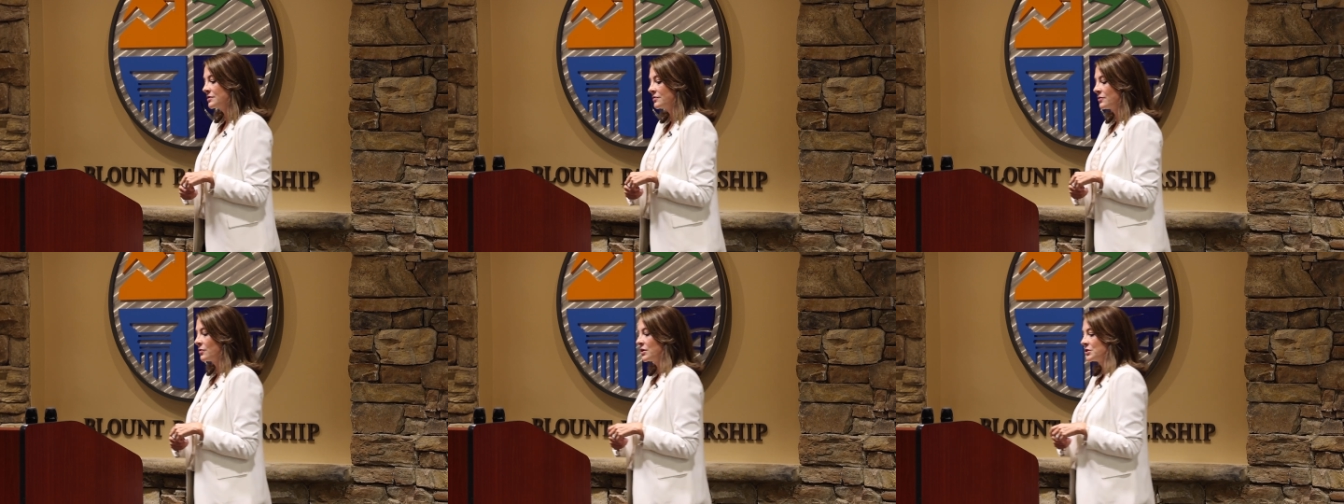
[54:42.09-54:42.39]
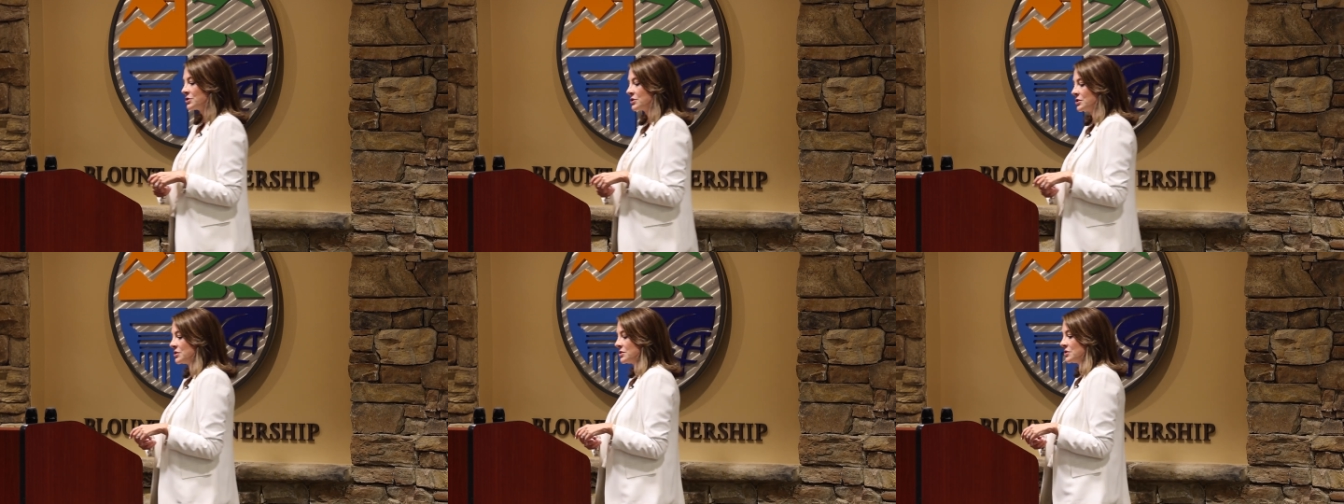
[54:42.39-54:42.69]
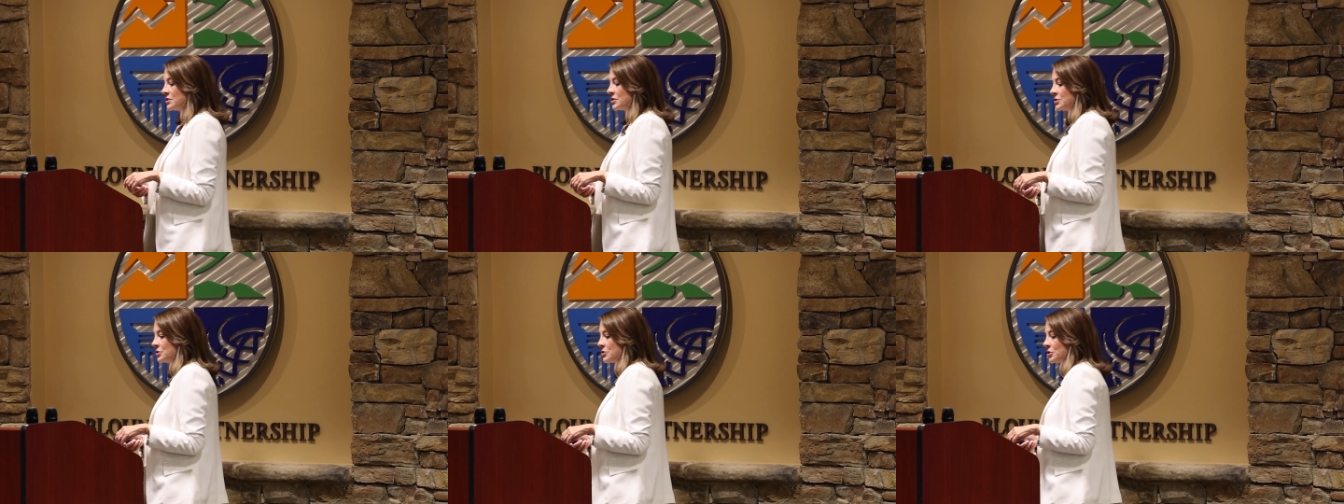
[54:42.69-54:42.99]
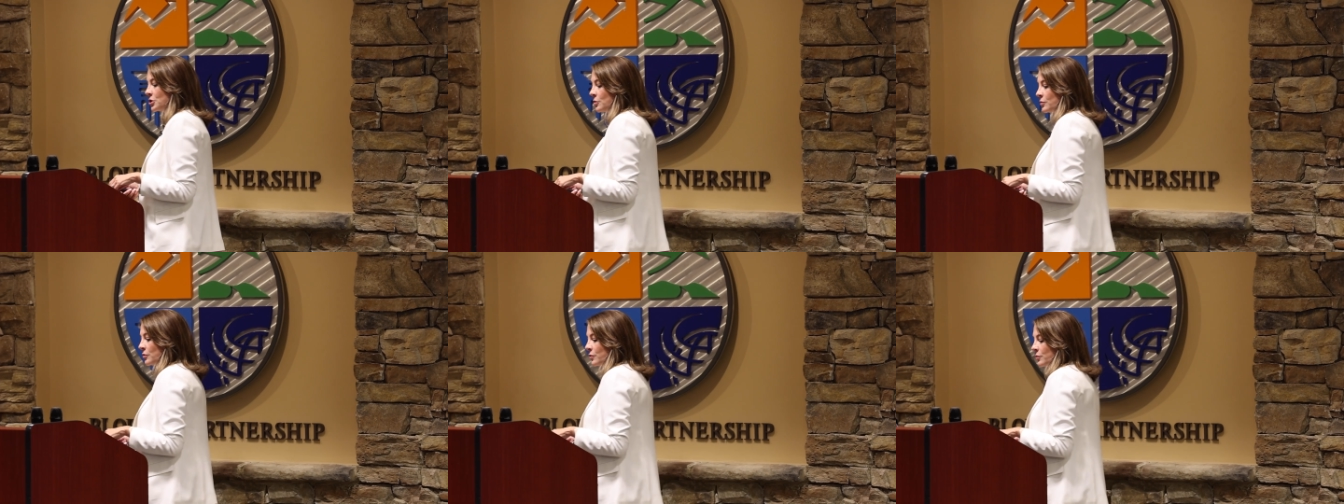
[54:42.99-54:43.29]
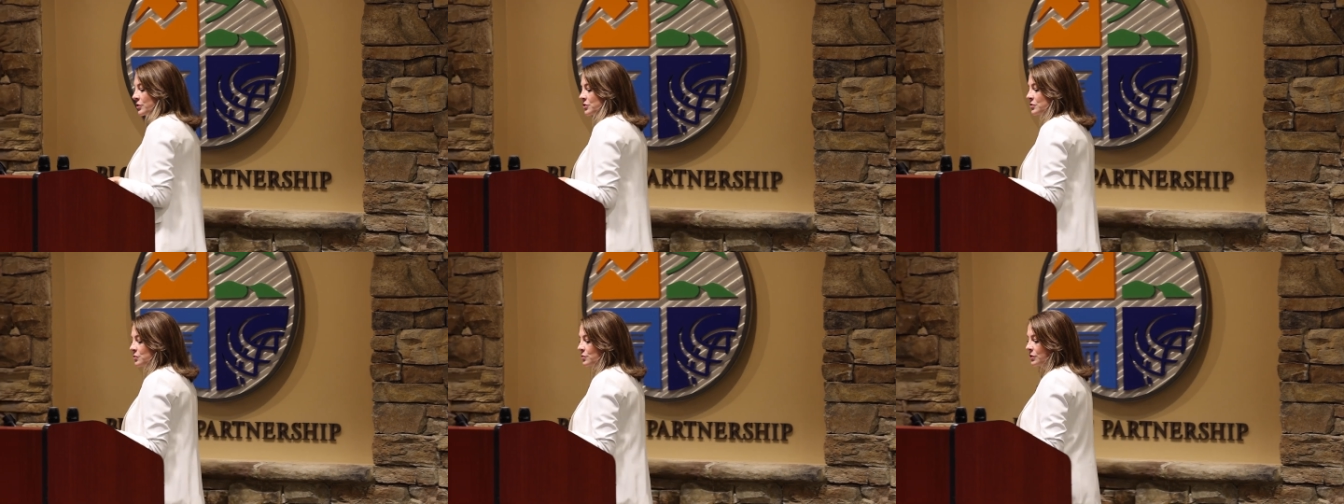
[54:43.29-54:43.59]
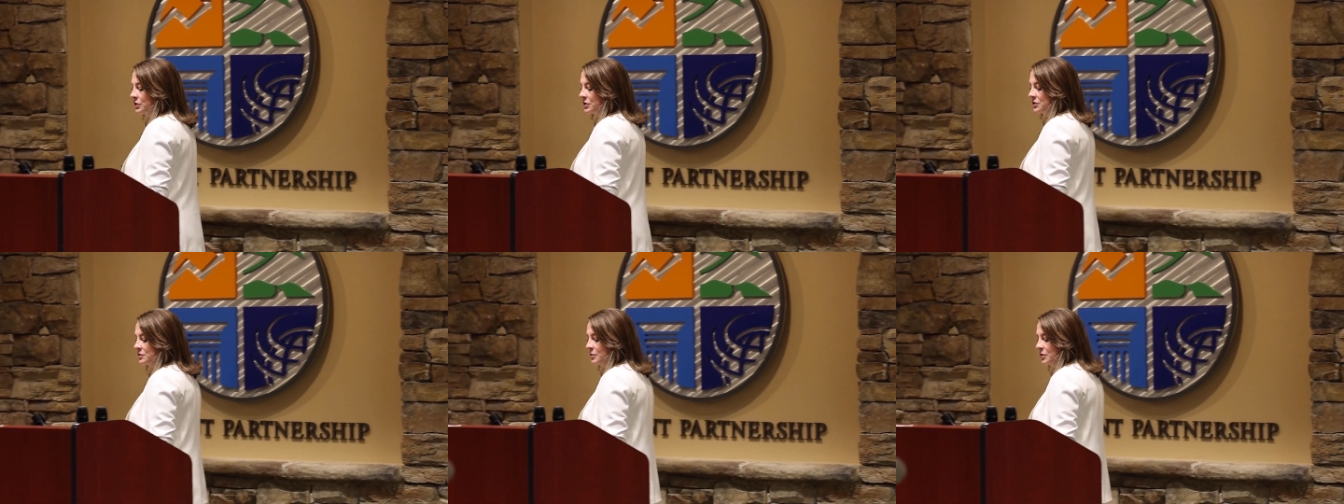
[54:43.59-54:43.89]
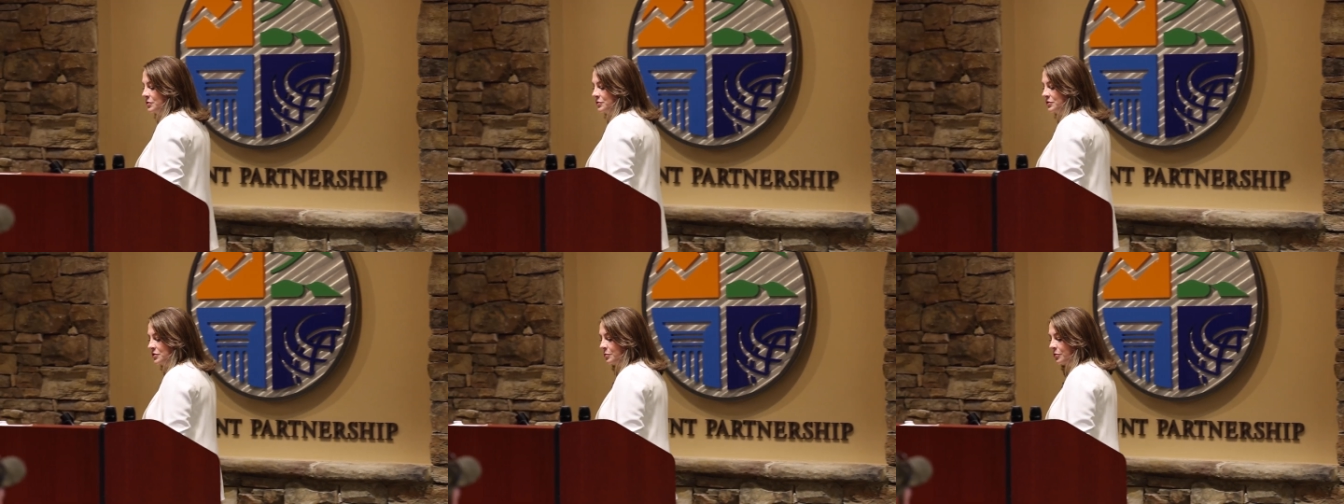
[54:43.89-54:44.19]
of questions to determine which one is
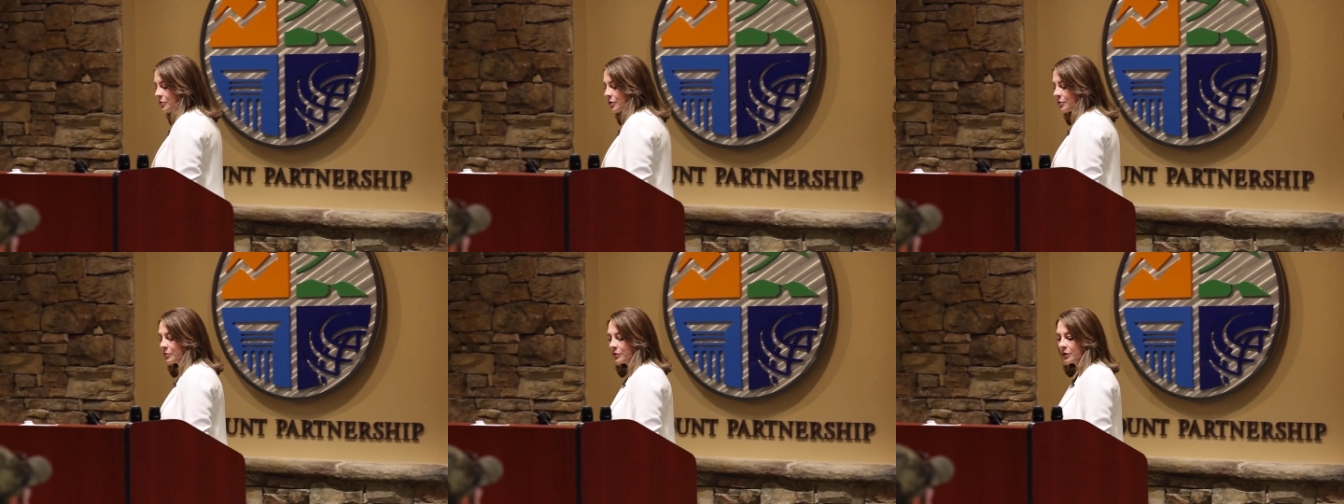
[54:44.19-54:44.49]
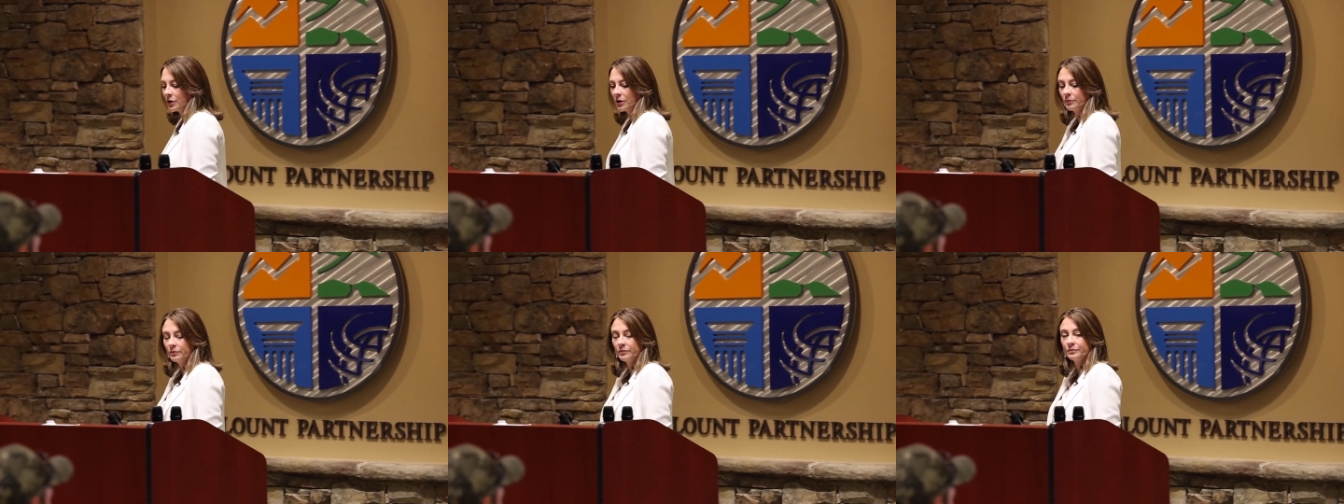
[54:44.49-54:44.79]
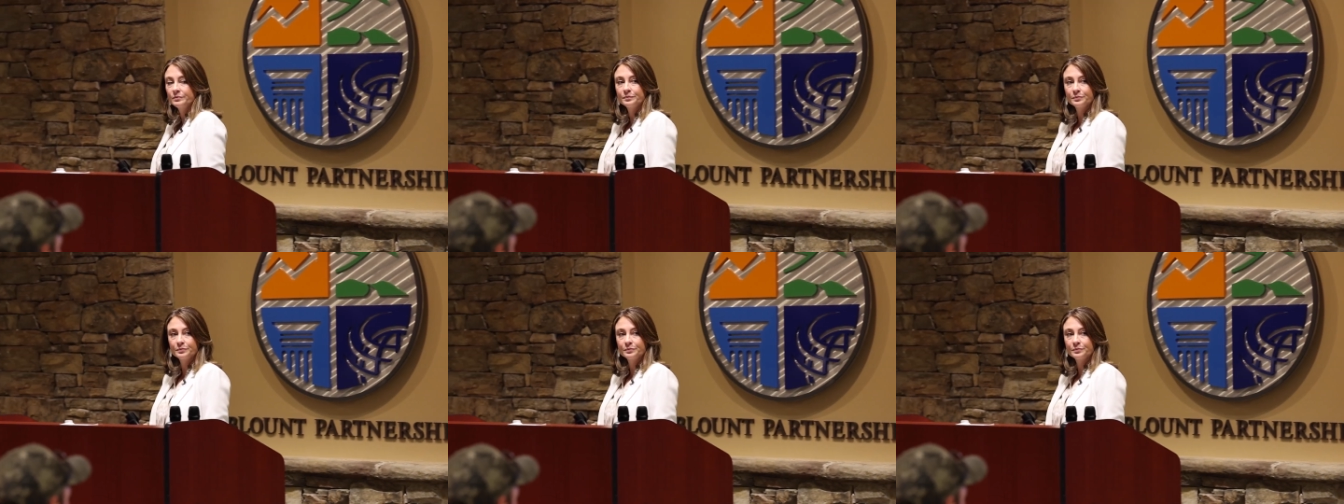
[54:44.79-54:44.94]
most appropriate.